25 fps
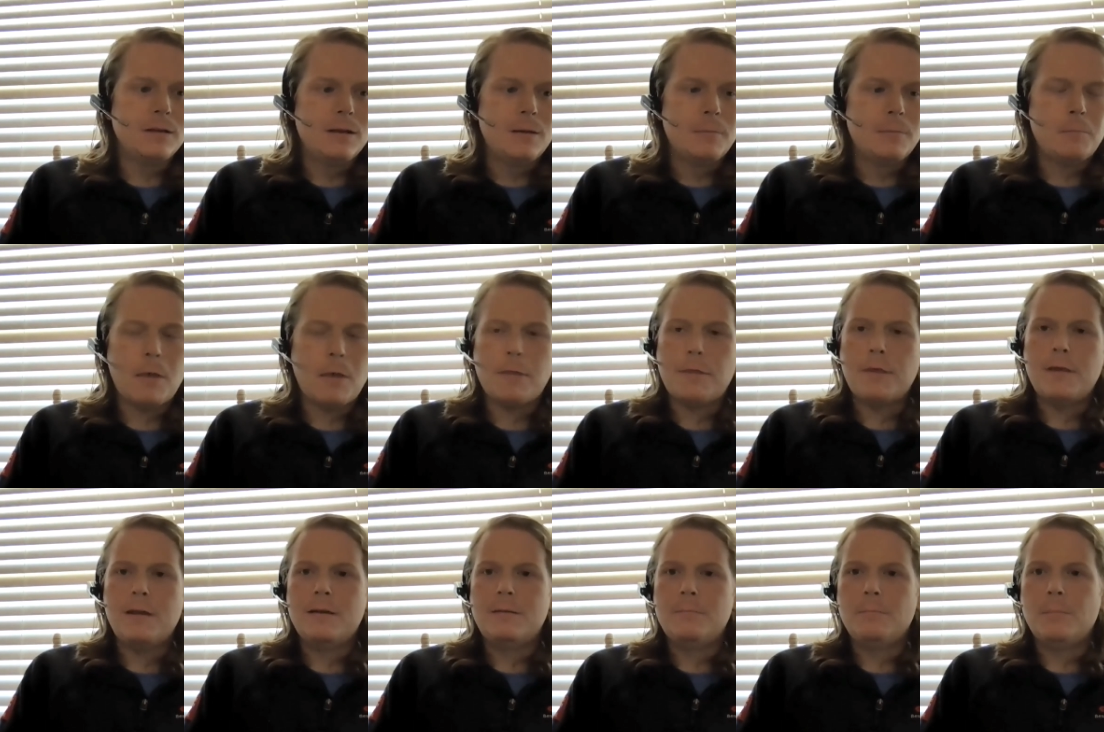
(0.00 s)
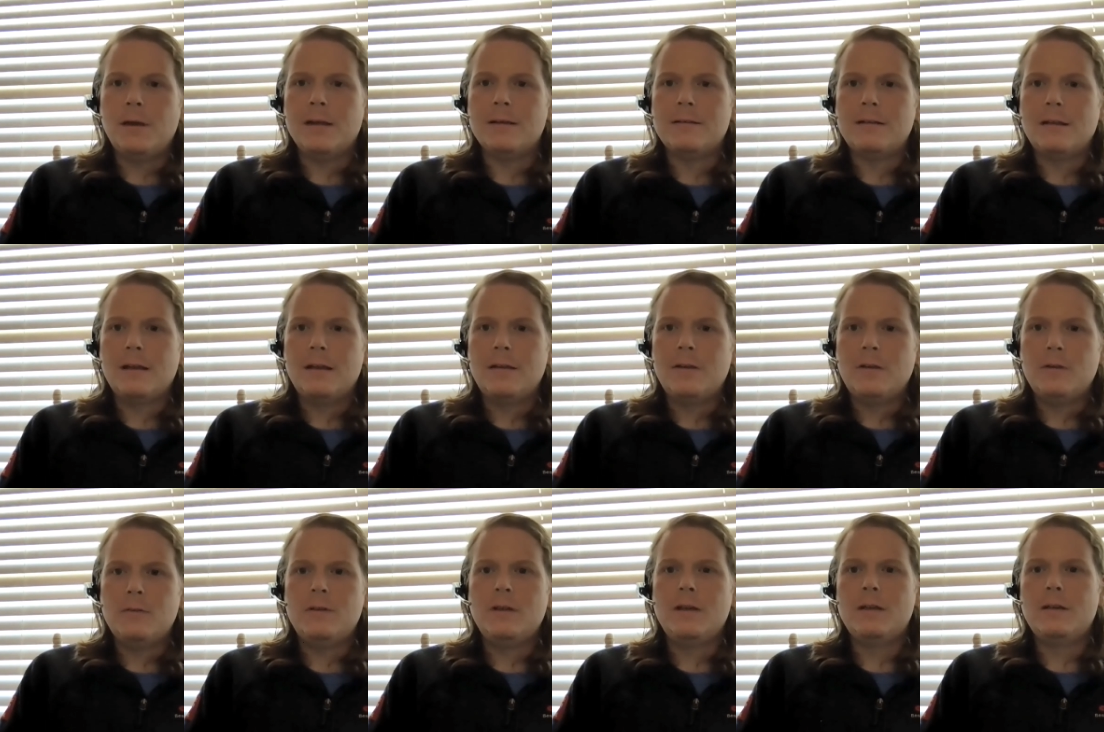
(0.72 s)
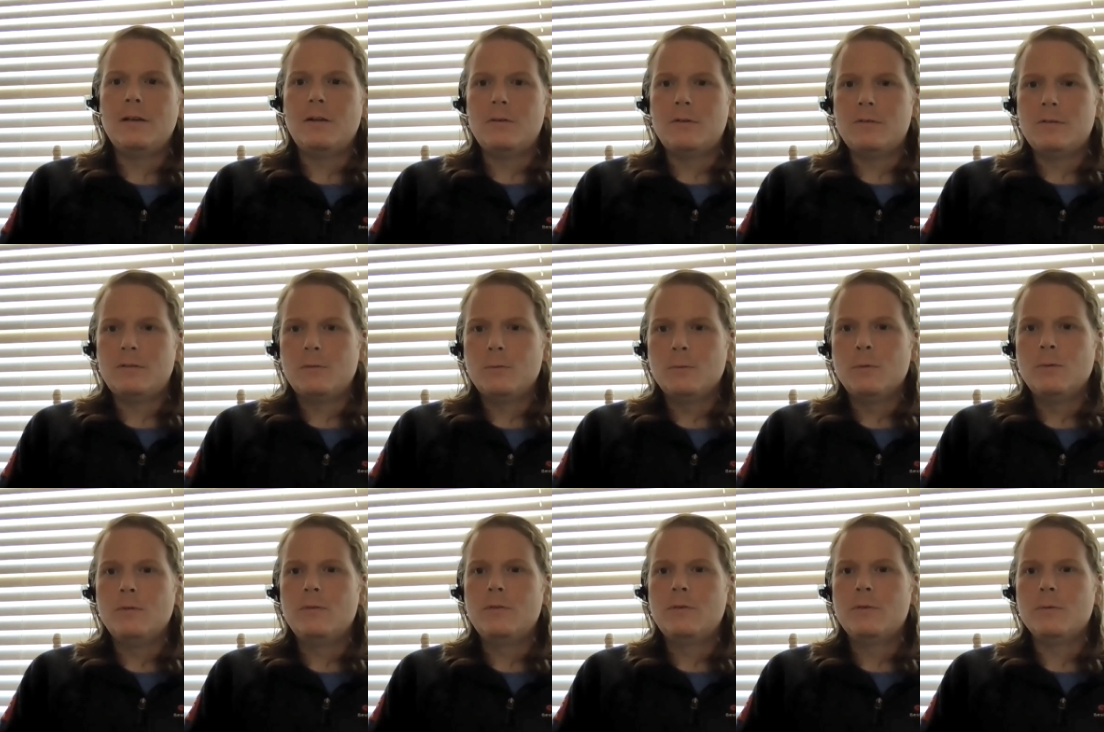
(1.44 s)
method, but uh, using those
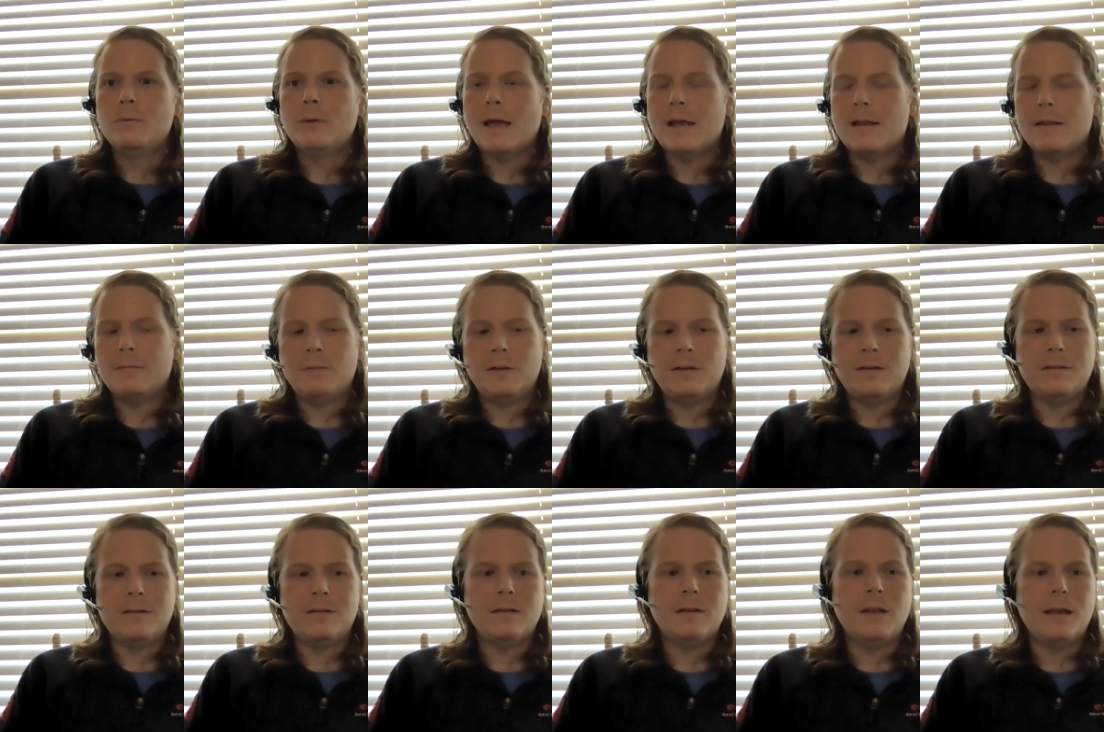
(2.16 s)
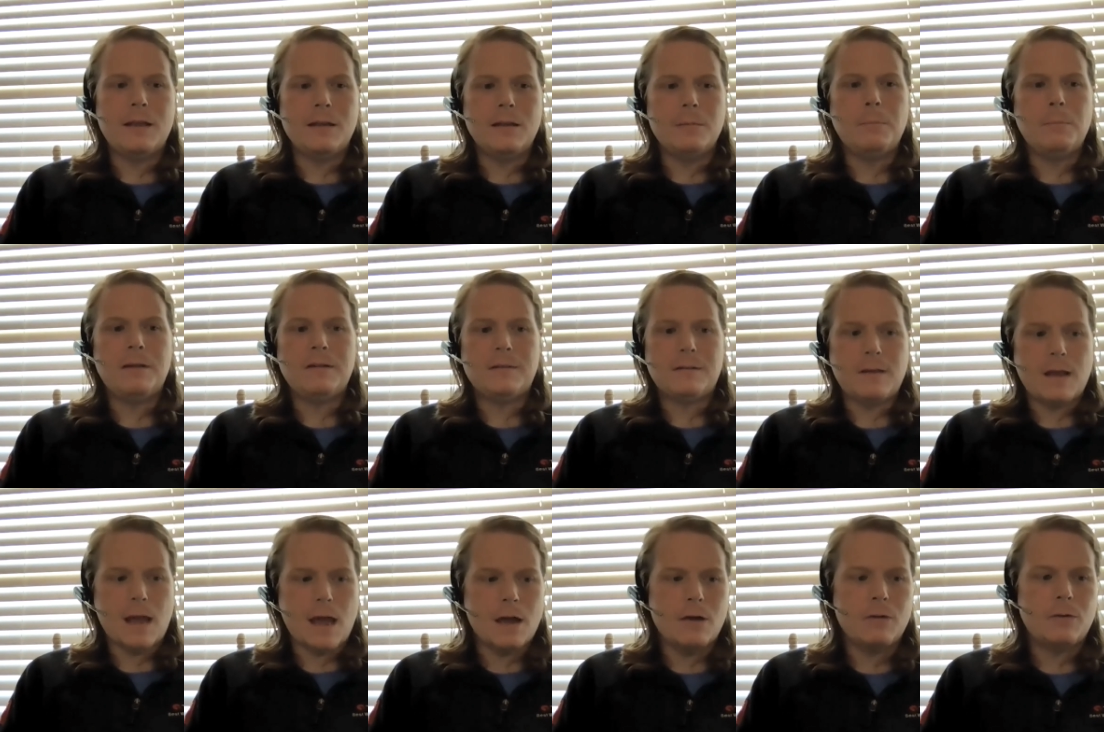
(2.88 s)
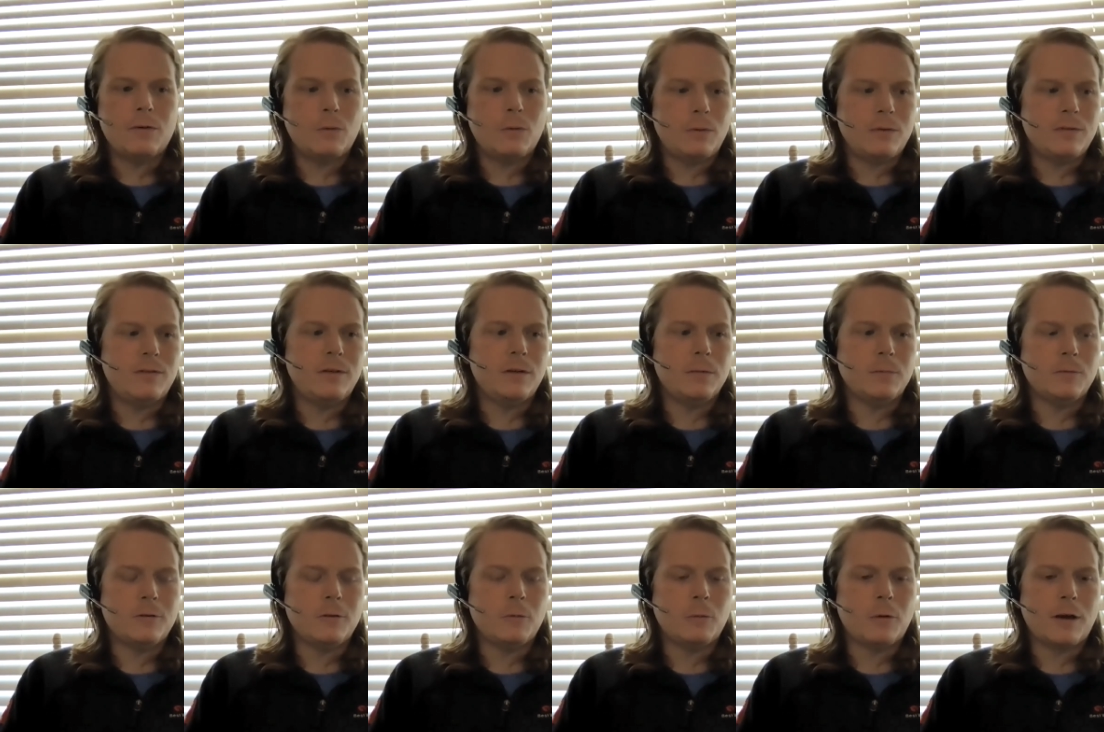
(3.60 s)
tools to at least lay the bits down always
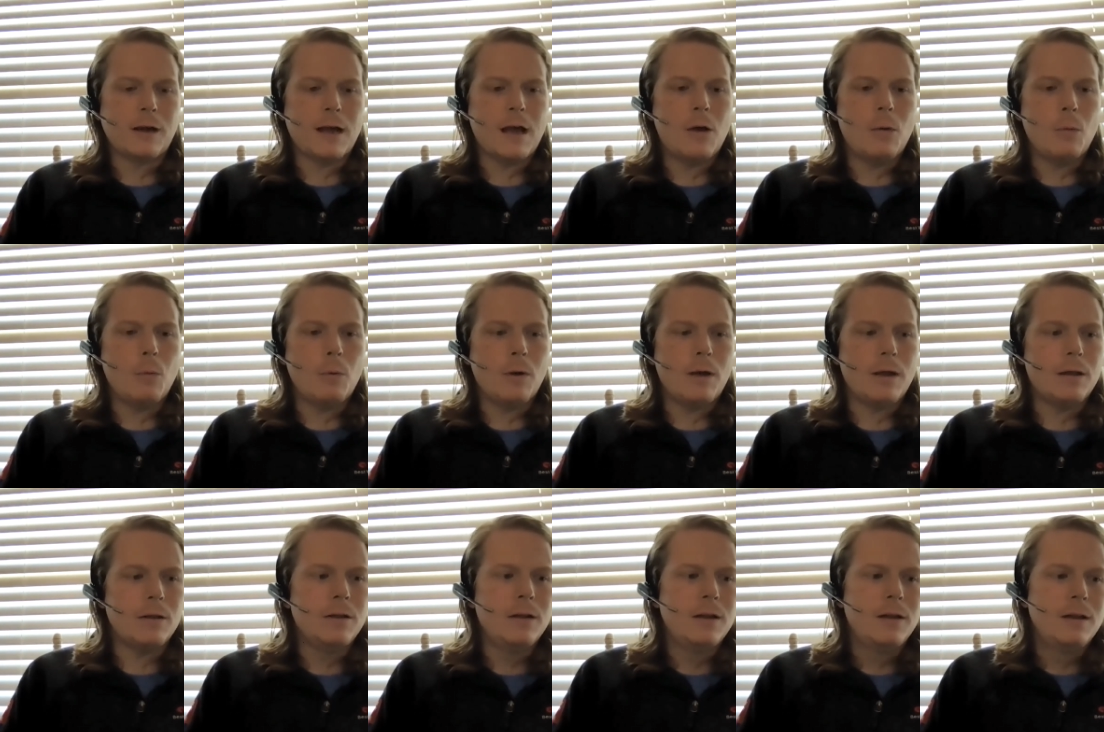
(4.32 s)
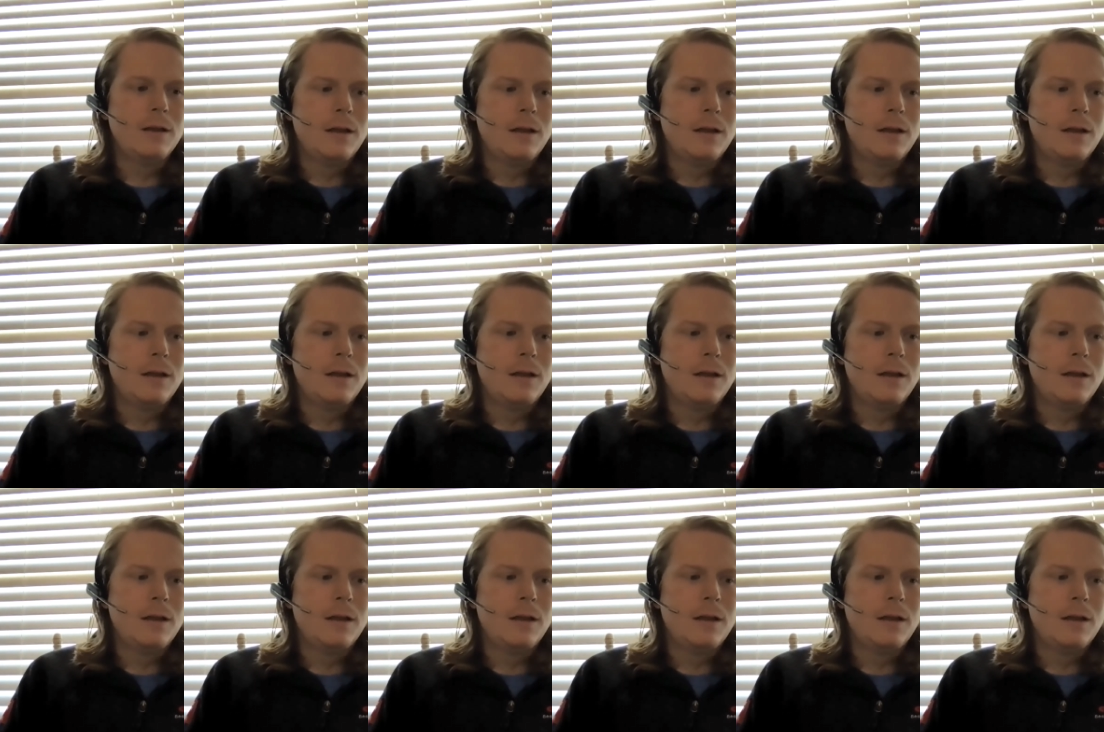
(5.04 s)
seems to work out well.